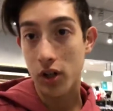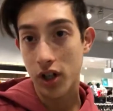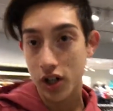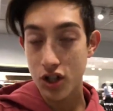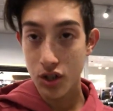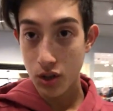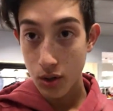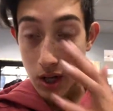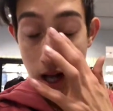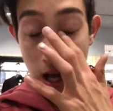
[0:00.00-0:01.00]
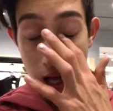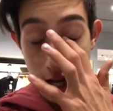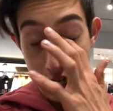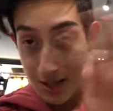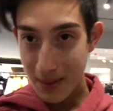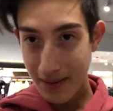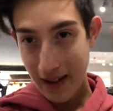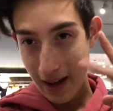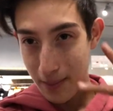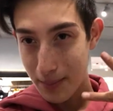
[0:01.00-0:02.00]
We're gonna go to uh, Asian
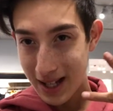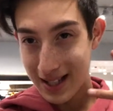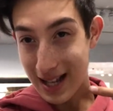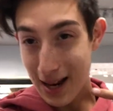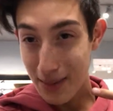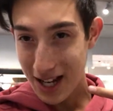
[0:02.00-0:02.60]
buffet because I'm